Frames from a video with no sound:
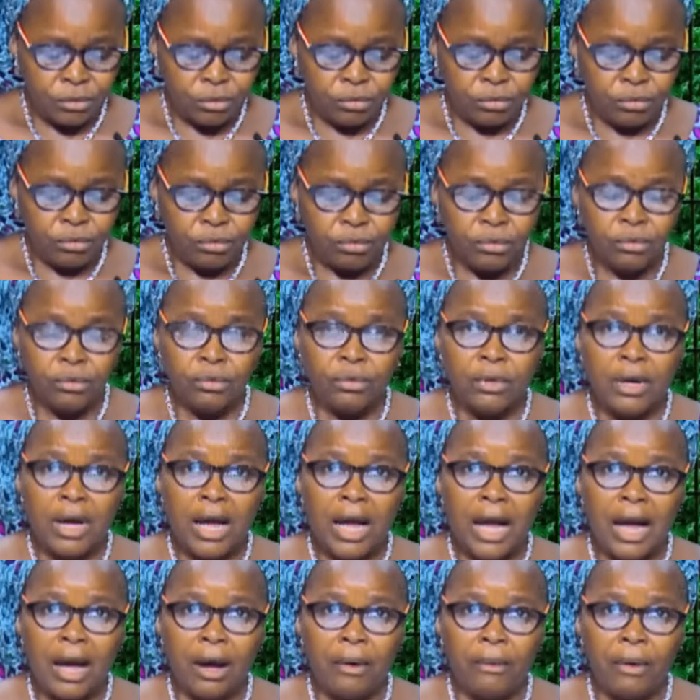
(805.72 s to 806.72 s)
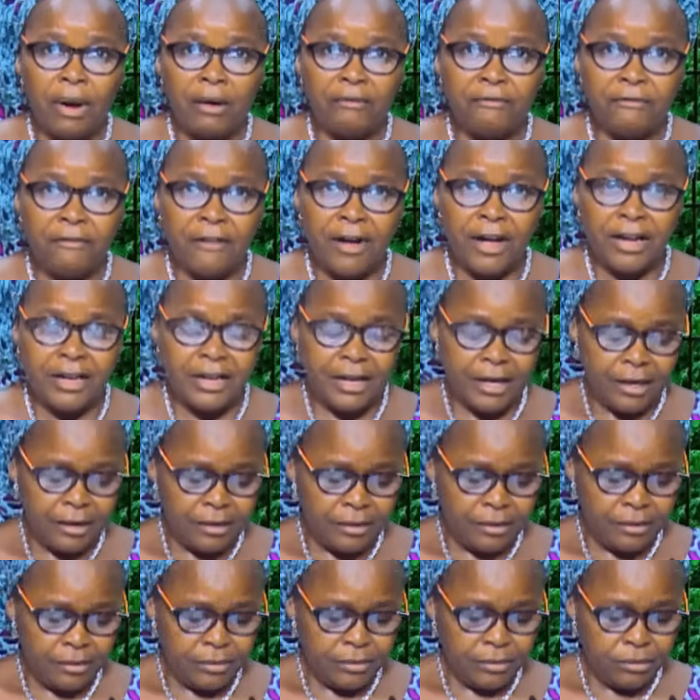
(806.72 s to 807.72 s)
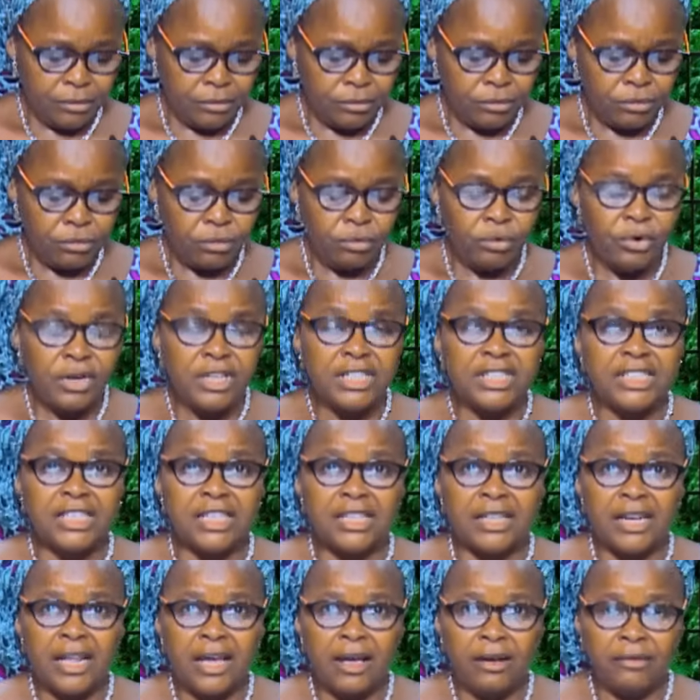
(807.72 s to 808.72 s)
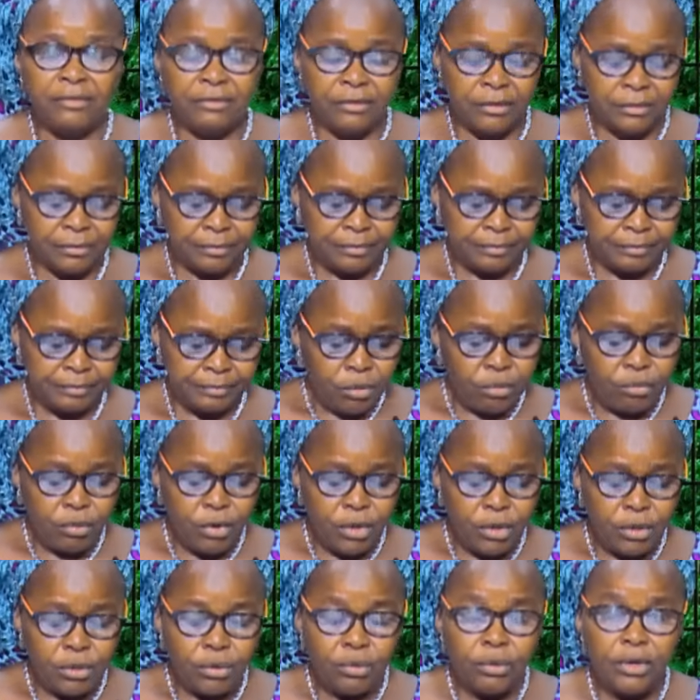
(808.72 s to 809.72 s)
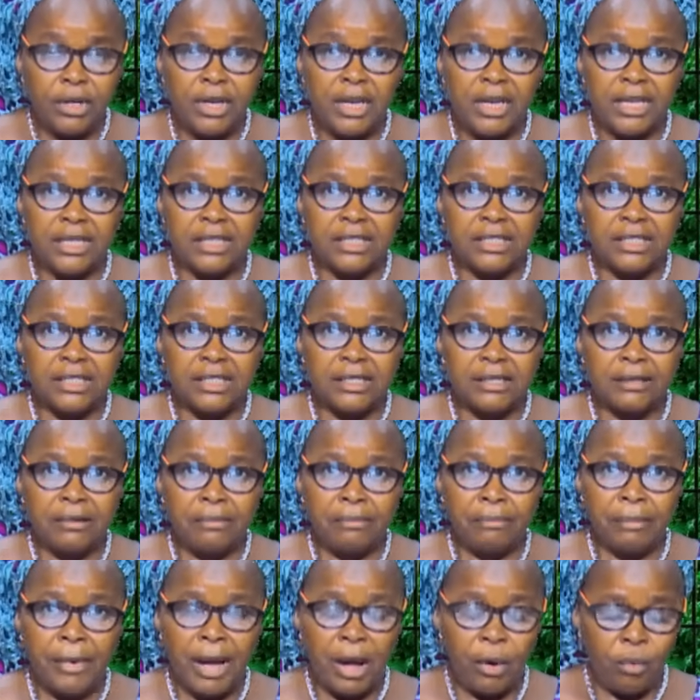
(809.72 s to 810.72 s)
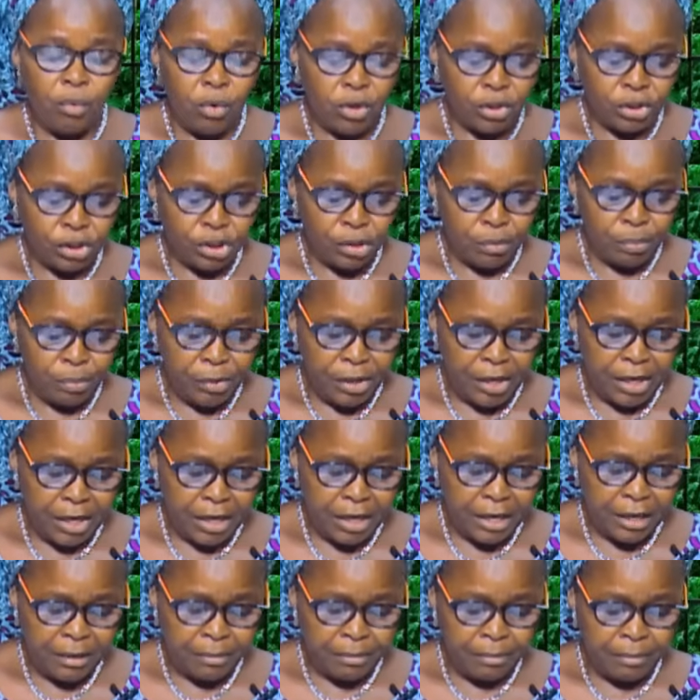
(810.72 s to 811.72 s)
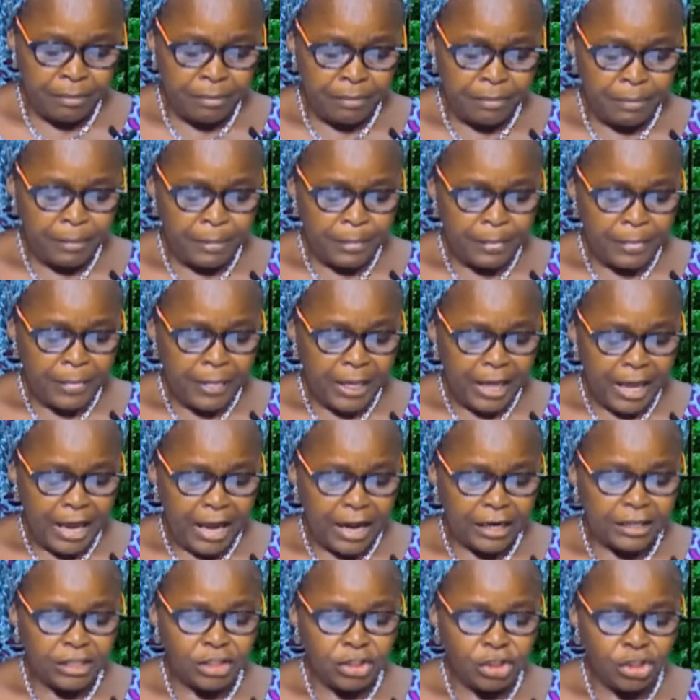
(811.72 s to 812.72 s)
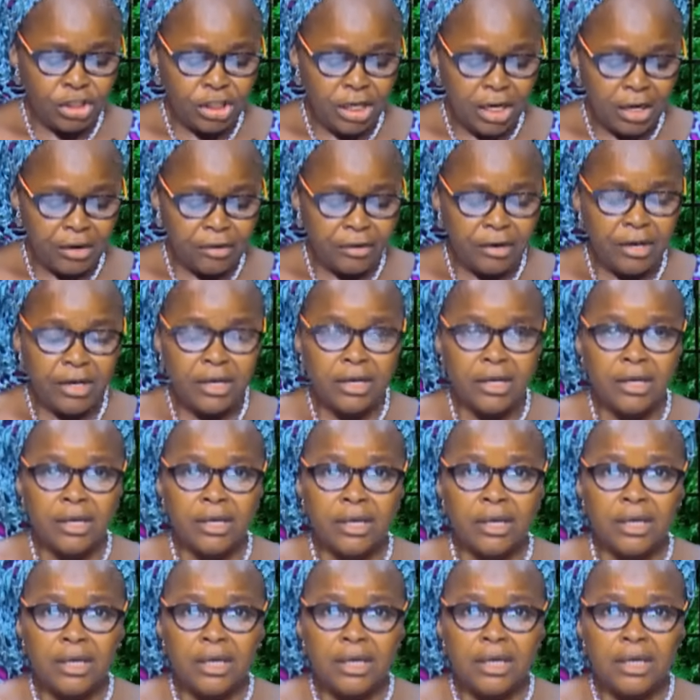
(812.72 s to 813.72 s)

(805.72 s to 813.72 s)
to our Father who is in heaven. We do this by worshiping Him and sharing